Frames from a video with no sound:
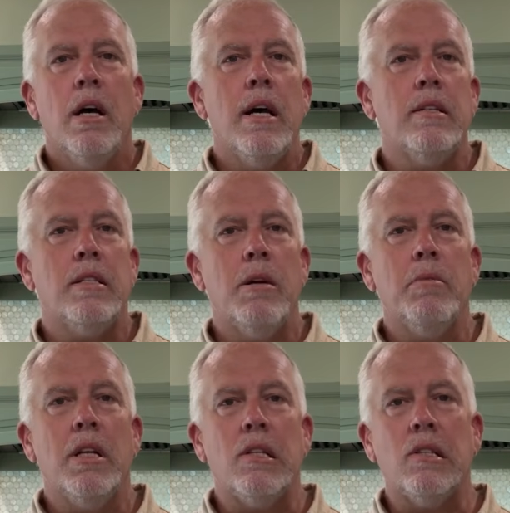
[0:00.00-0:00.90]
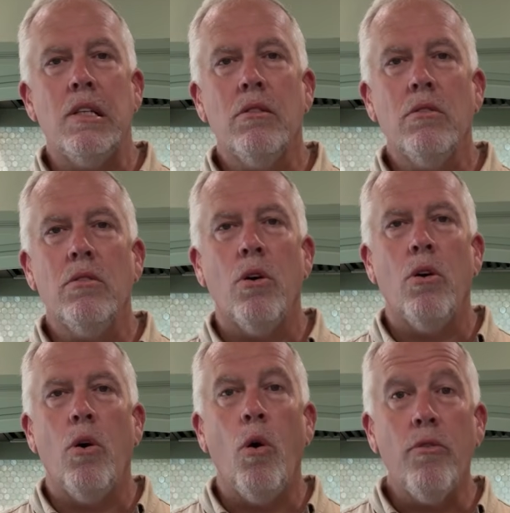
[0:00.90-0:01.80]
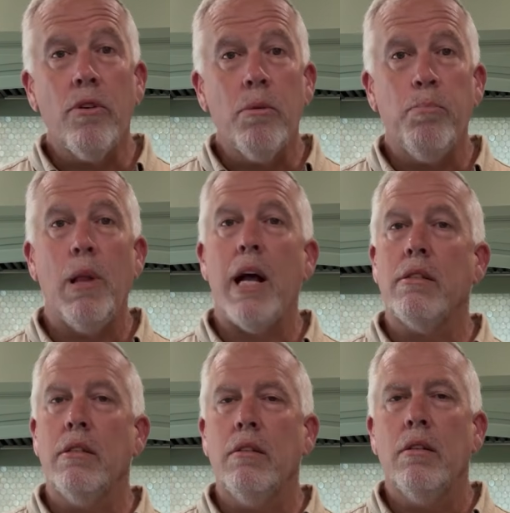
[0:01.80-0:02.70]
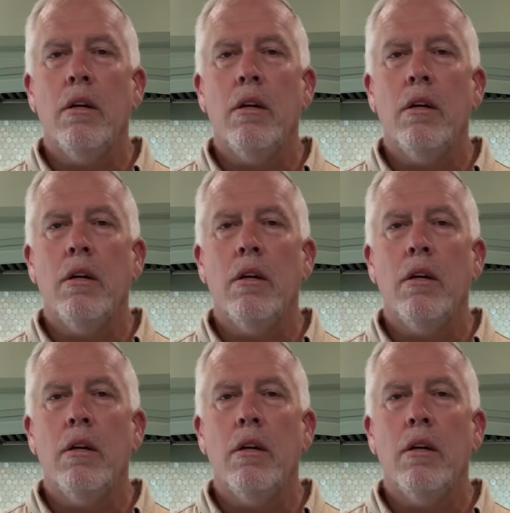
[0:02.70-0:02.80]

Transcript: a stem that is sealed over blocks it.